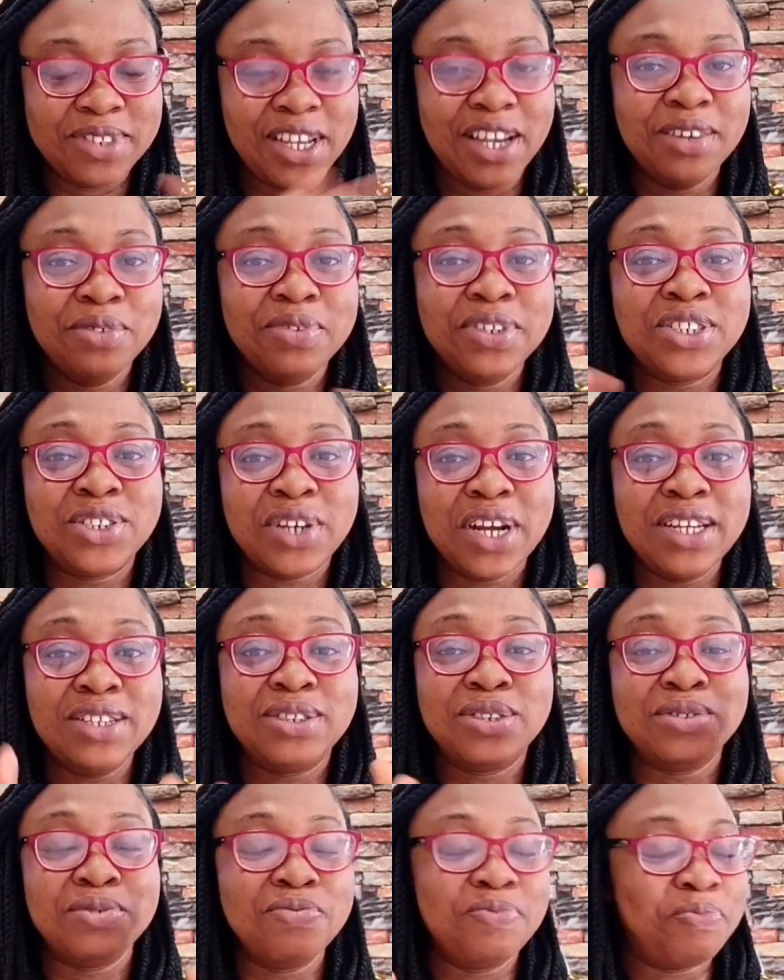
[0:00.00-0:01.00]
we're trying
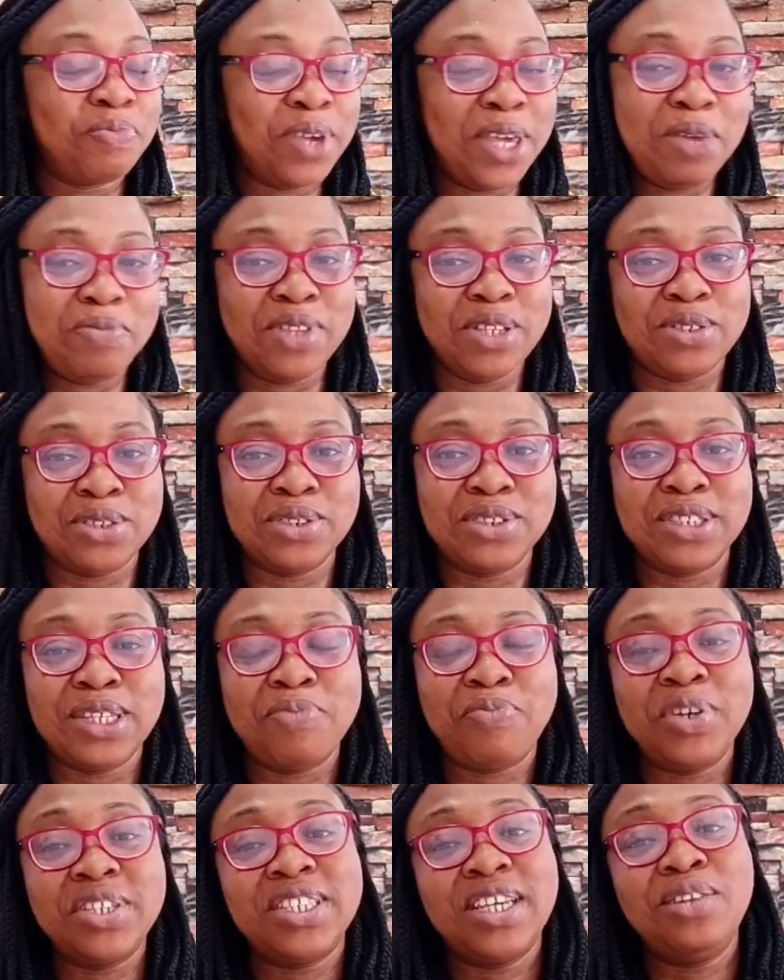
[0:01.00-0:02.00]
to keep the two
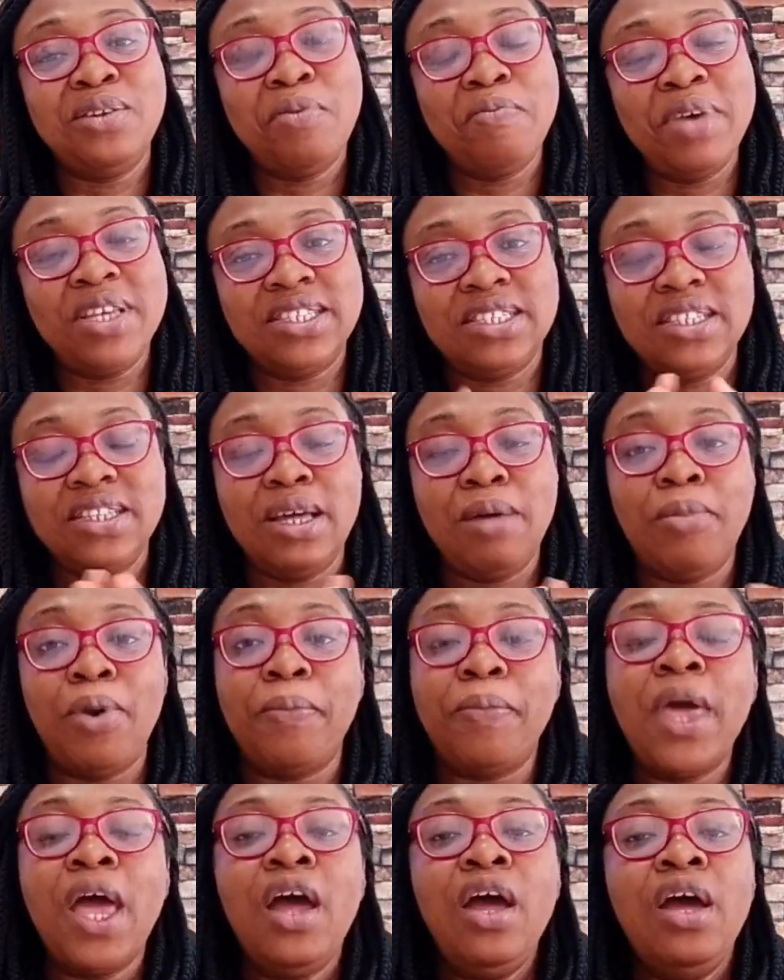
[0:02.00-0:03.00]
separate and not mixing them
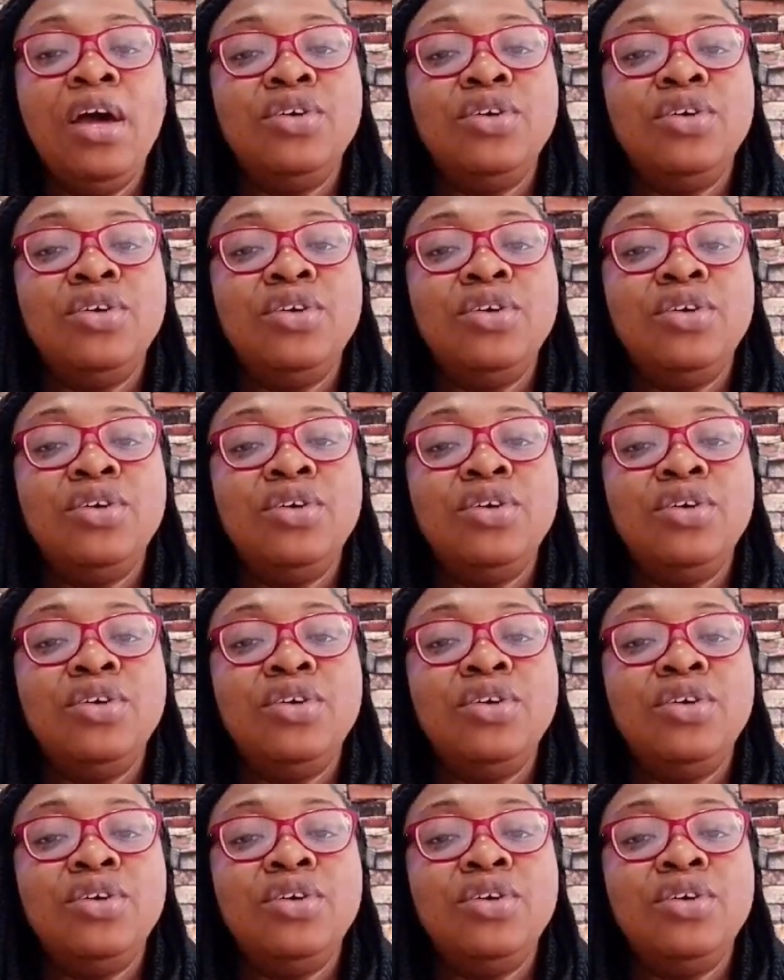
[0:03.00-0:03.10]
up.